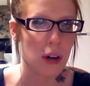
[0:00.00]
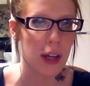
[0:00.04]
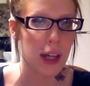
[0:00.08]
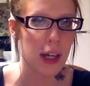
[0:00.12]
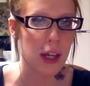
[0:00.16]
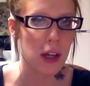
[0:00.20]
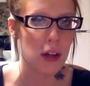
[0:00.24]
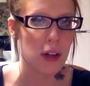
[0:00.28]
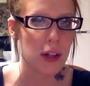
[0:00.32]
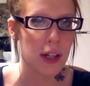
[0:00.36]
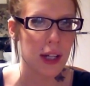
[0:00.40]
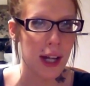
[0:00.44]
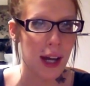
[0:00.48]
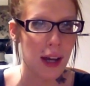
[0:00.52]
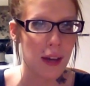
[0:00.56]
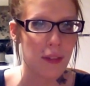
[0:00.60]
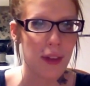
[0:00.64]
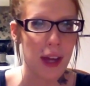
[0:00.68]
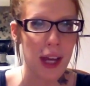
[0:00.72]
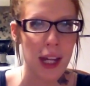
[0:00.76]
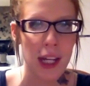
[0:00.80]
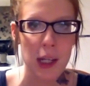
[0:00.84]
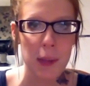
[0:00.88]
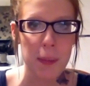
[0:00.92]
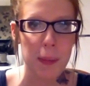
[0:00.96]
He couldn't have
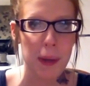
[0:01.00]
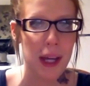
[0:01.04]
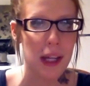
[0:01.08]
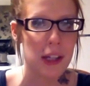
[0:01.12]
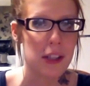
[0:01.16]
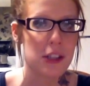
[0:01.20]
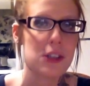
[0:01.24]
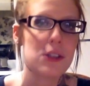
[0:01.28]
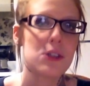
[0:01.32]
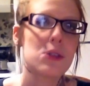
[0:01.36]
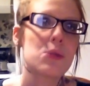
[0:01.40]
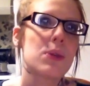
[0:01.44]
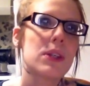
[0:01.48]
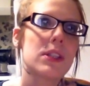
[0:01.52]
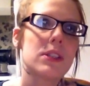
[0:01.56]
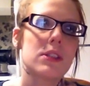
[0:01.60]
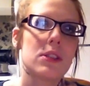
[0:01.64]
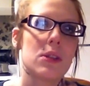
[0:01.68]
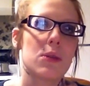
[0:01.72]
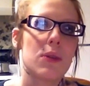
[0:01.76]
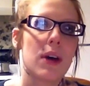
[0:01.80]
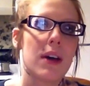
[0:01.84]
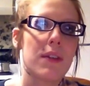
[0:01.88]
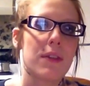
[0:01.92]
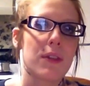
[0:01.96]
any patience
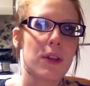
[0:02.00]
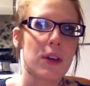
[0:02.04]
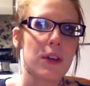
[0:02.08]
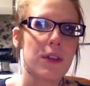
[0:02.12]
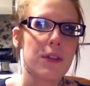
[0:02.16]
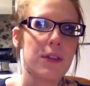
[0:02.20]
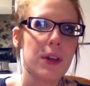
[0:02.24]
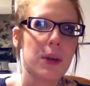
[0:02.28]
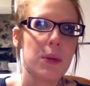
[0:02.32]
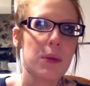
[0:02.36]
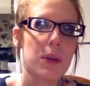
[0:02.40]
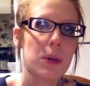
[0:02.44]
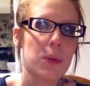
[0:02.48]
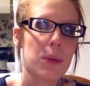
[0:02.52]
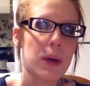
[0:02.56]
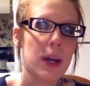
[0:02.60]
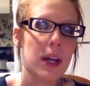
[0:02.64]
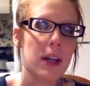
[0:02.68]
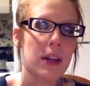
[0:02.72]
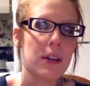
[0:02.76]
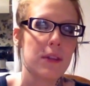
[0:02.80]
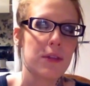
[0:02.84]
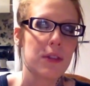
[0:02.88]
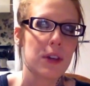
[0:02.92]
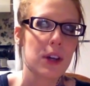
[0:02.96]
whatsoever if he would have
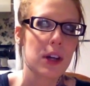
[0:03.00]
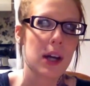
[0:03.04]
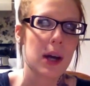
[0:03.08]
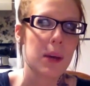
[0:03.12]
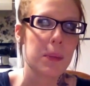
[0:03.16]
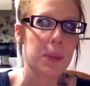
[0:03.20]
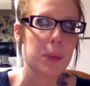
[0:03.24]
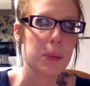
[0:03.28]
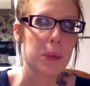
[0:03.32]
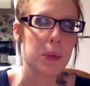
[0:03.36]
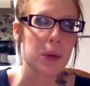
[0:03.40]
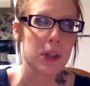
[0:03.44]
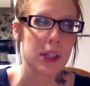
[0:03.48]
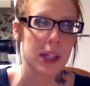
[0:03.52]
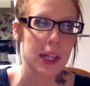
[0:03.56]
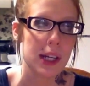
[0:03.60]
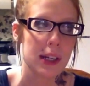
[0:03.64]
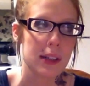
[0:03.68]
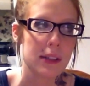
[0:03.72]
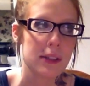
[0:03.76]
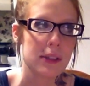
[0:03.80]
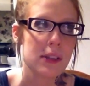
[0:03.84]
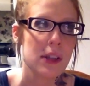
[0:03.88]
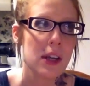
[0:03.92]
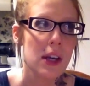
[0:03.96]
waited for a couple more
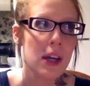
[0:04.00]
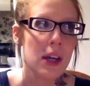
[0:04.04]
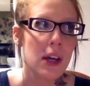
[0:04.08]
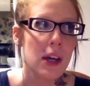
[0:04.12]
days.